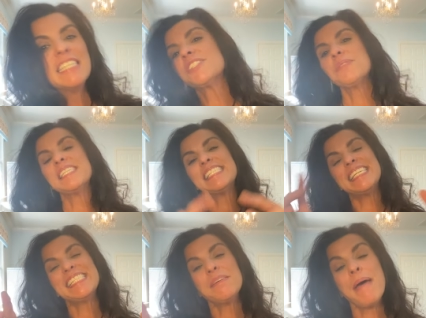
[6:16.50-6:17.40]
So the
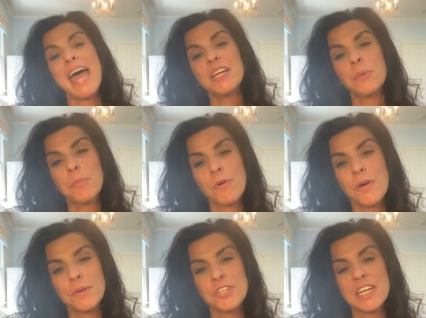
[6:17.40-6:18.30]
systematic
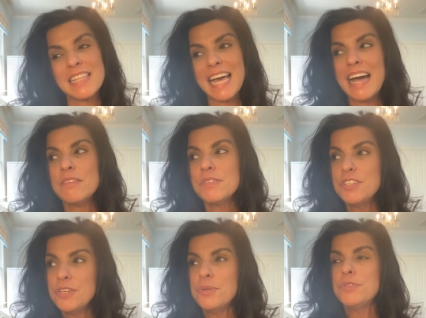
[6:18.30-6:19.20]
approach allows
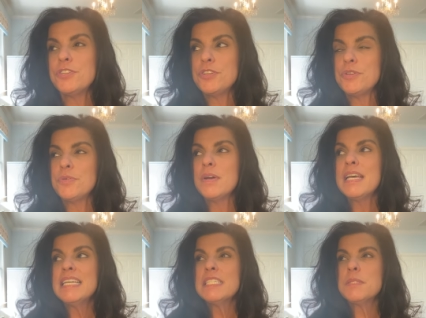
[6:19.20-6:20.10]
you to
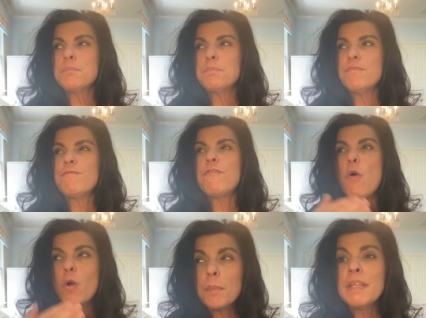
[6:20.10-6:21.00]

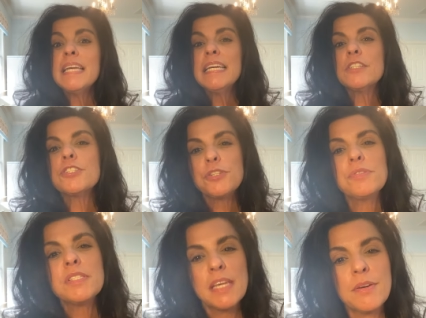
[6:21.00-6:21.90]
formally
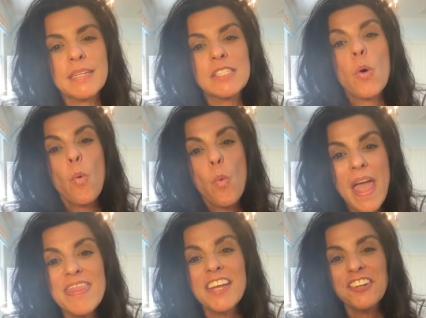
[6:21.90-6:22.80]
introduce secrets
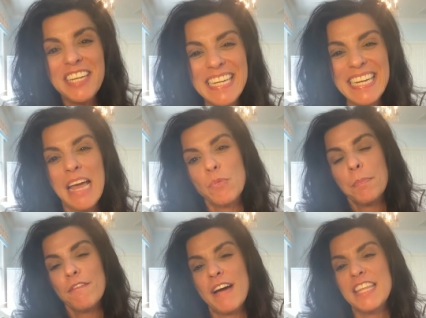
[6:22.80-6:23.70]
when they're needed and will
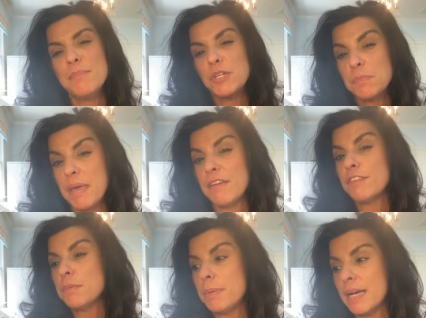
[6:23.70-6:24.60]
provide the most bang for
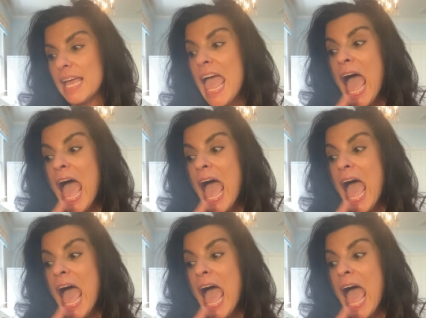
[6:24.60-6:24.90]
the buck.